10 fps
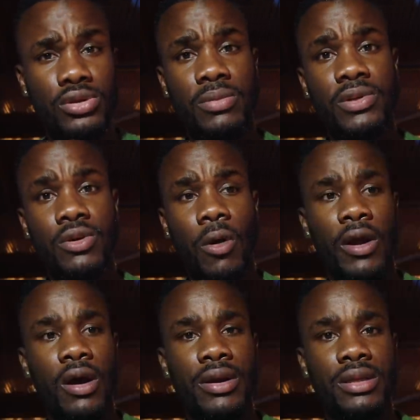But to be
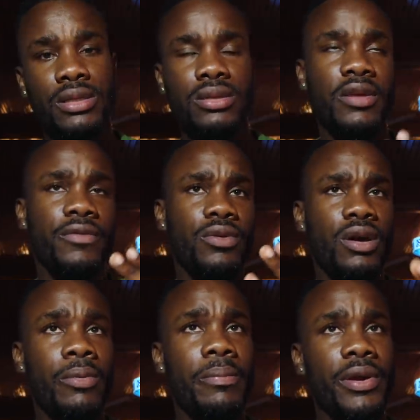quite honest, if you
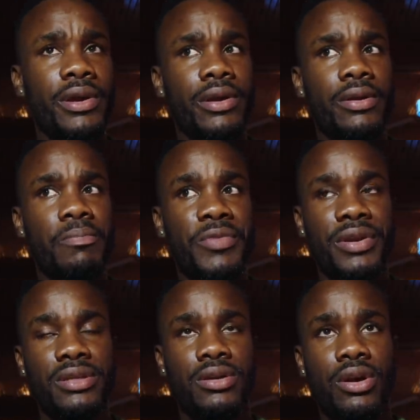compare
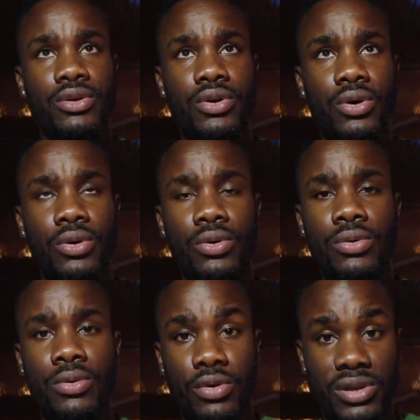an
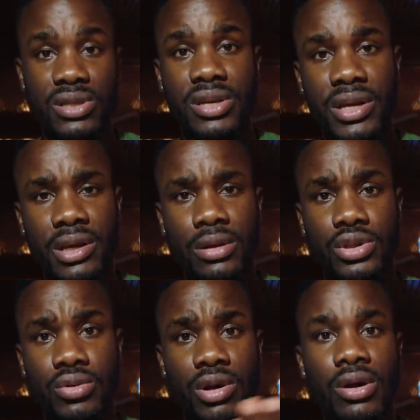escargot or
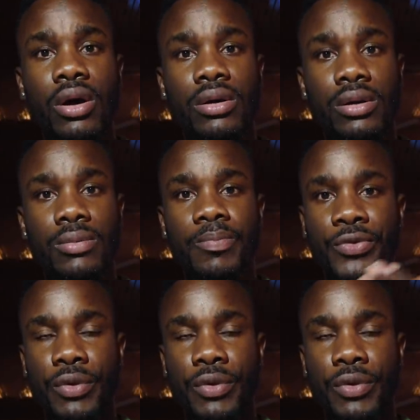snail to a conch,